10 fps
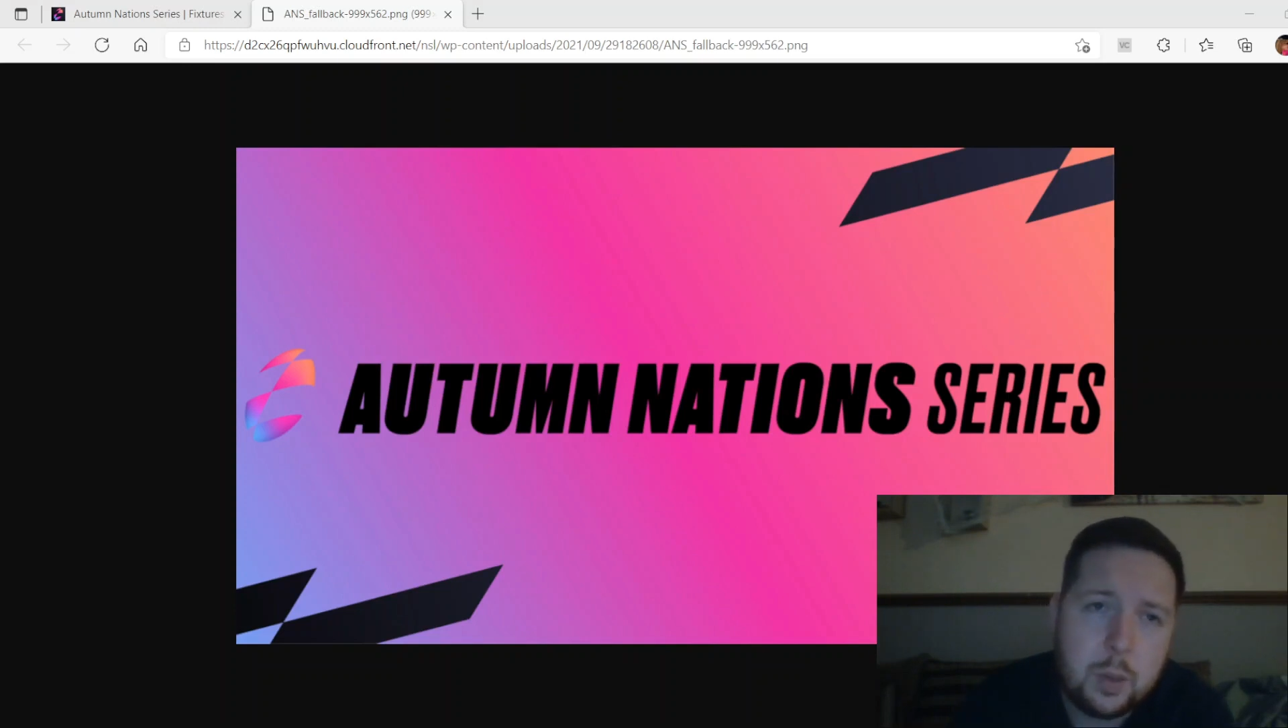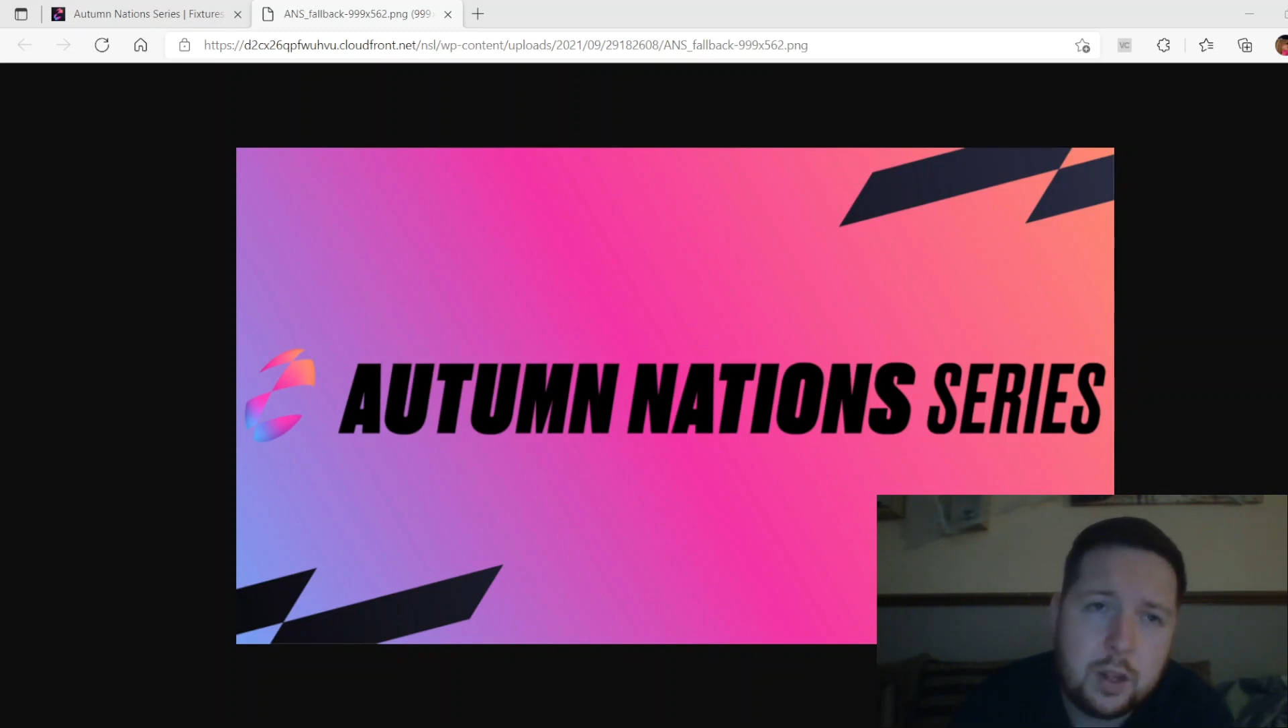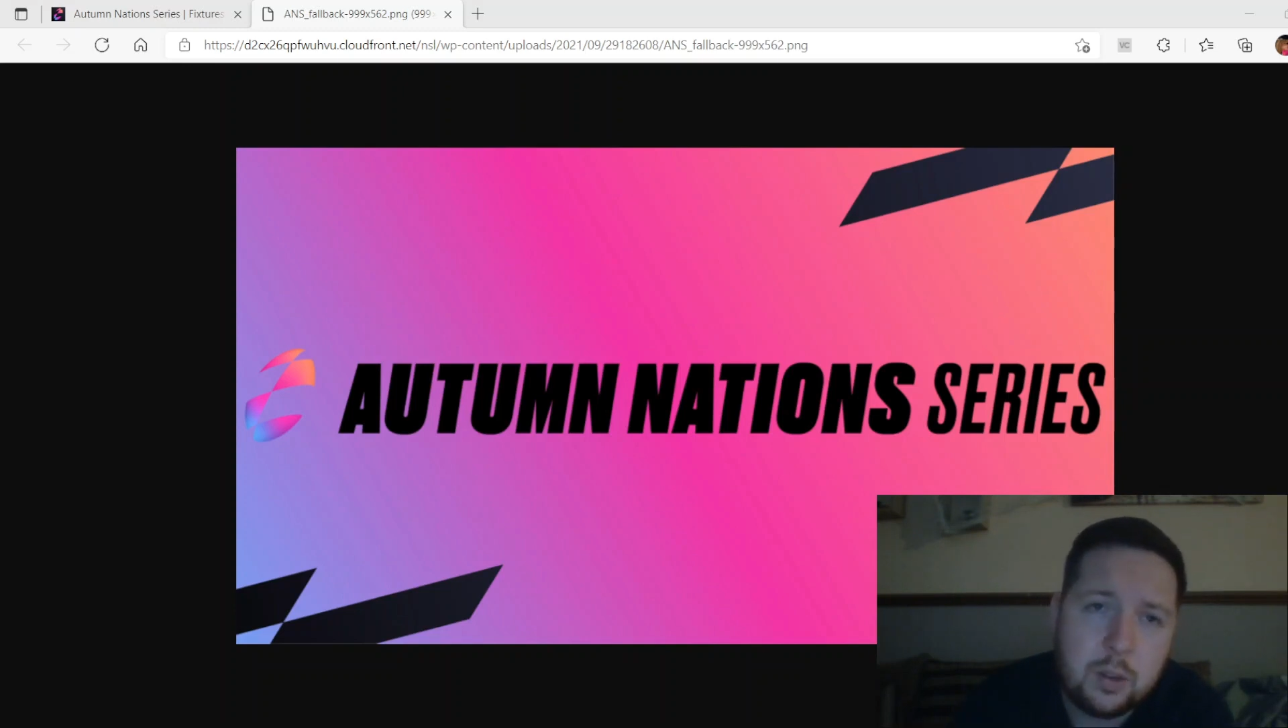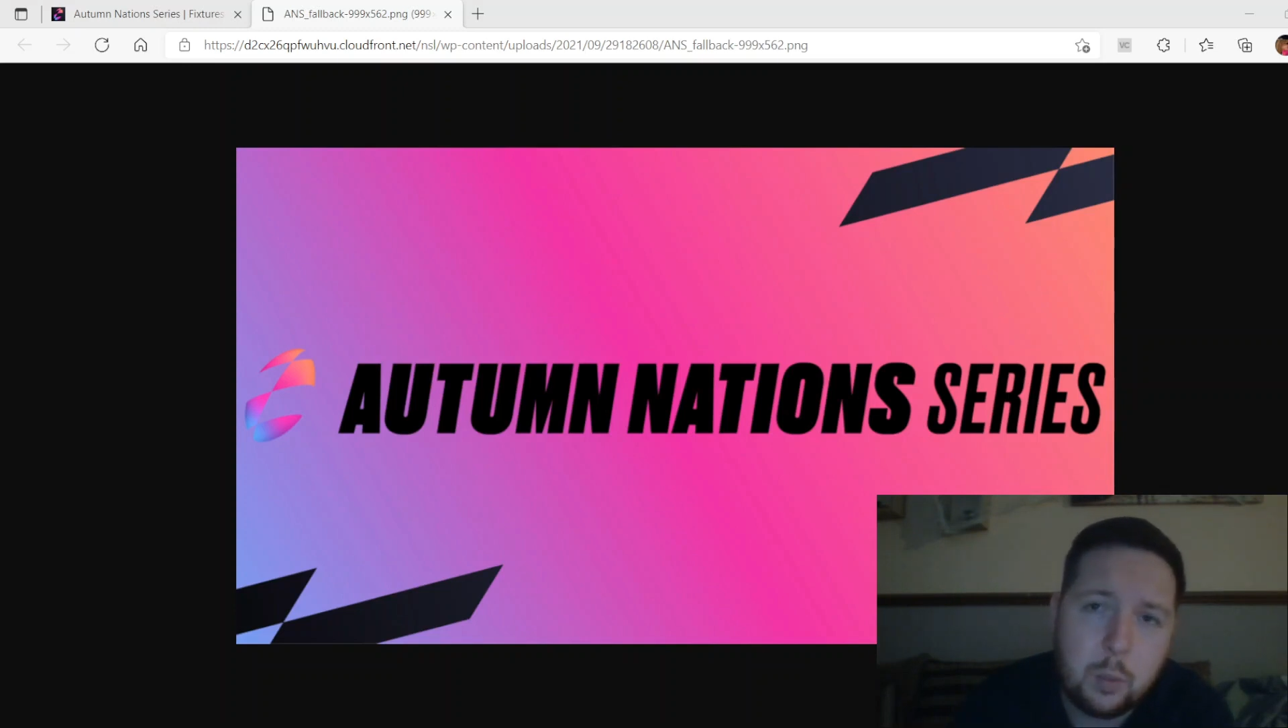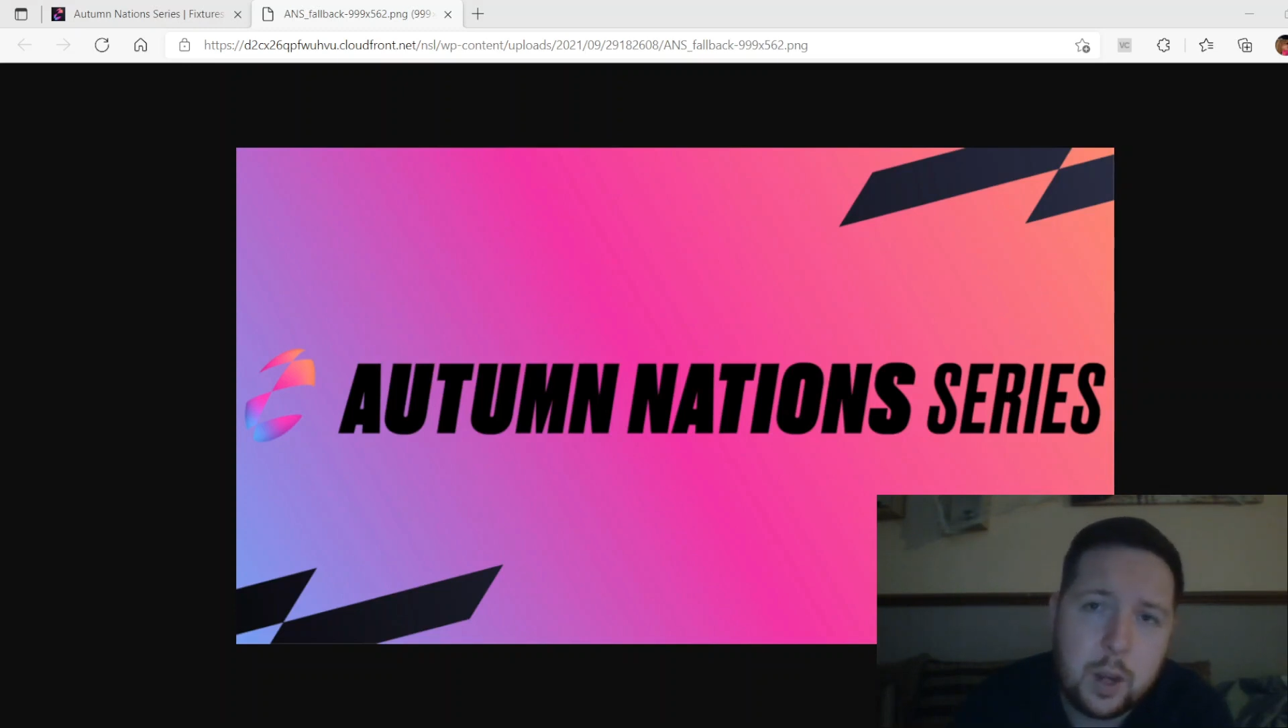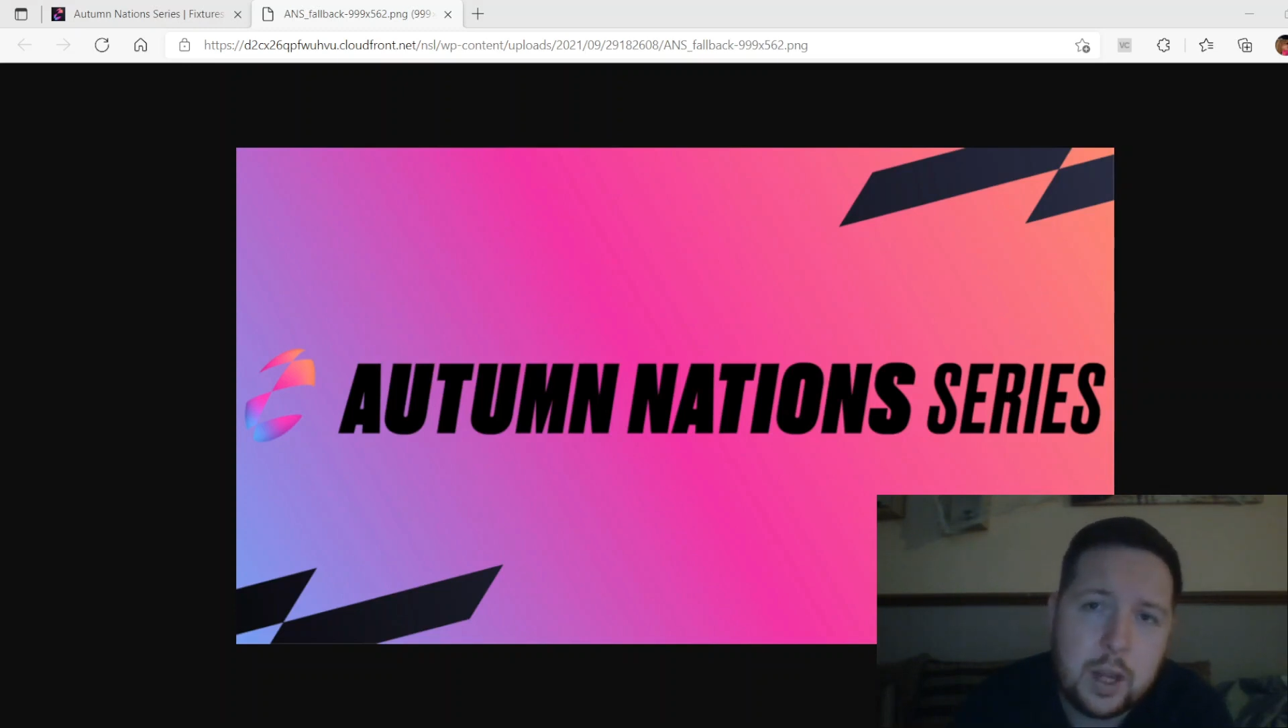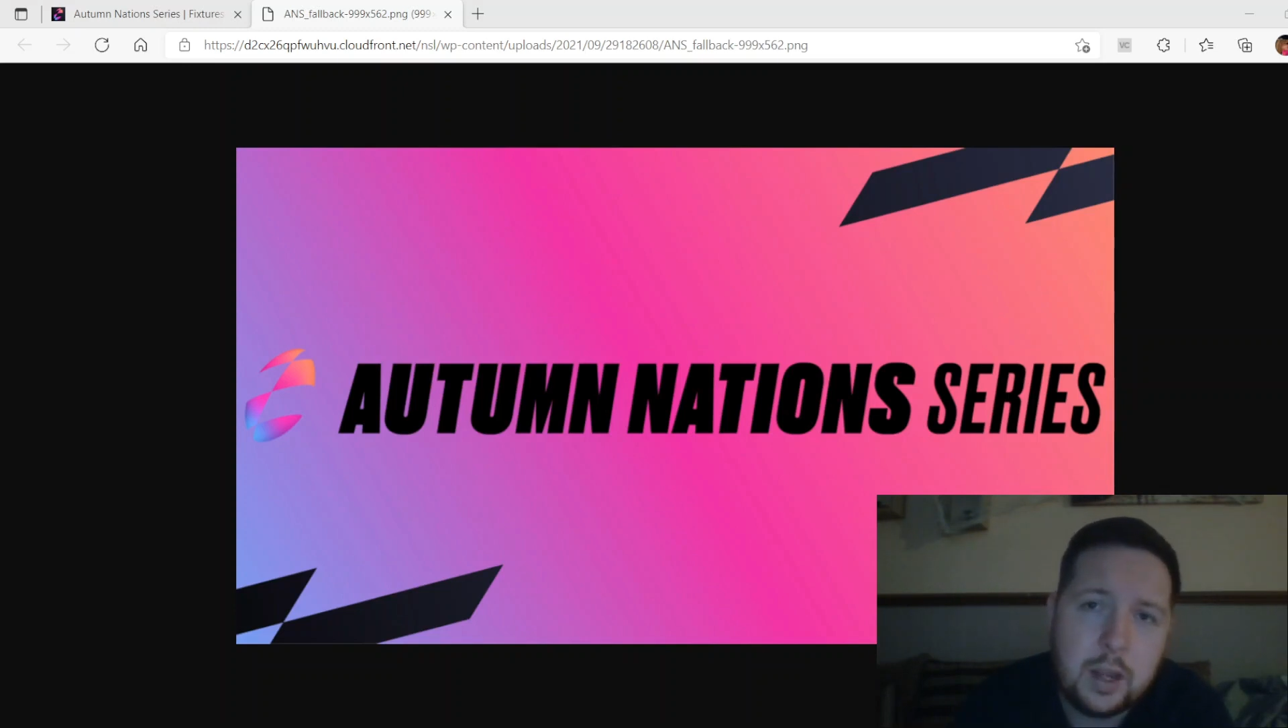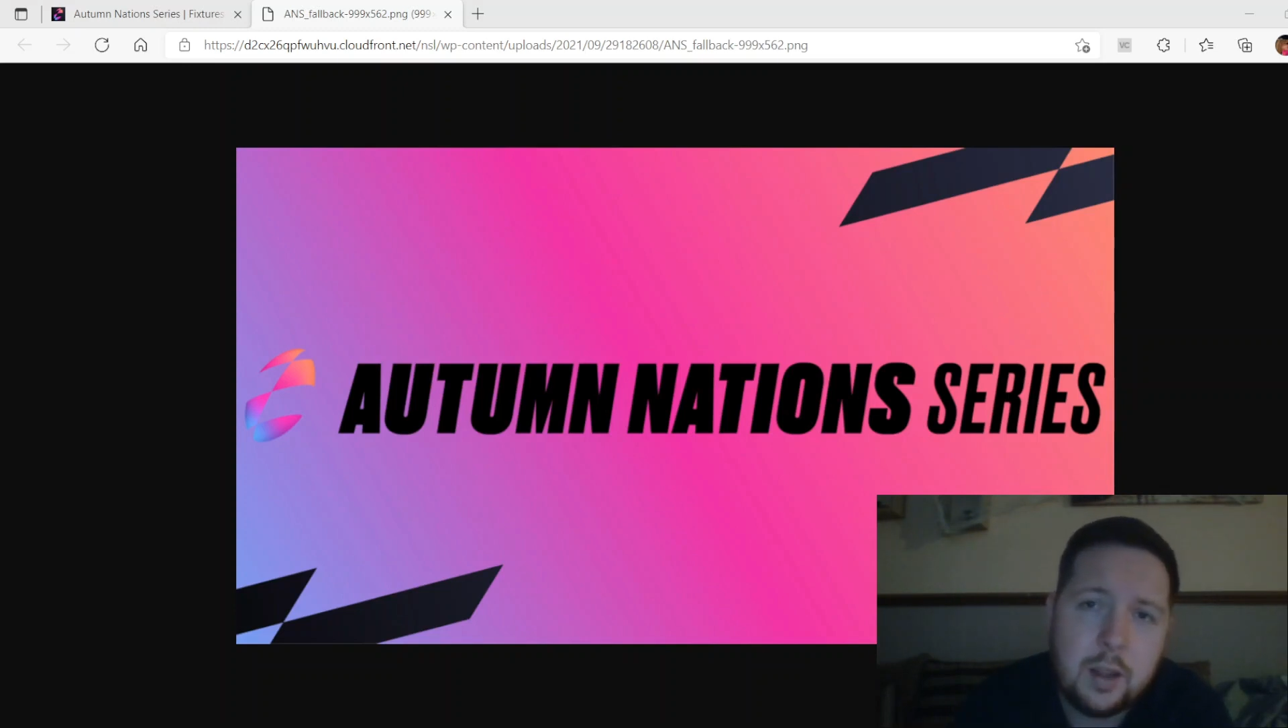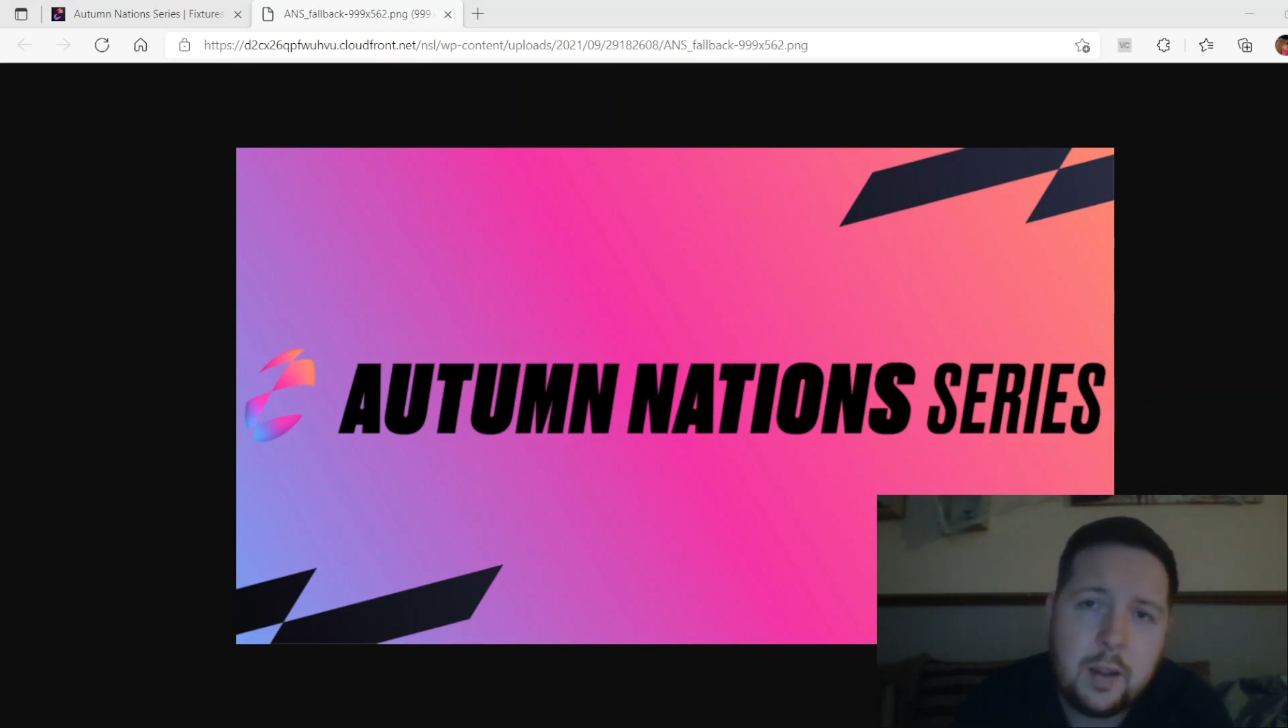wins away